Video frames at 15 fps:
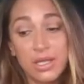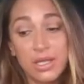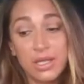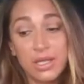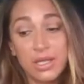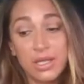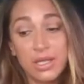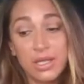The
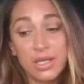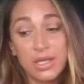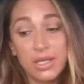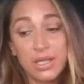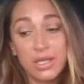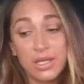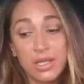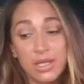cast
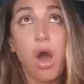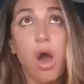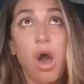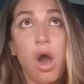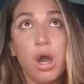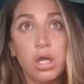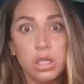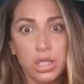was
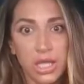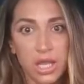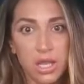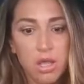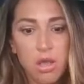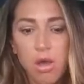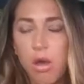ugly.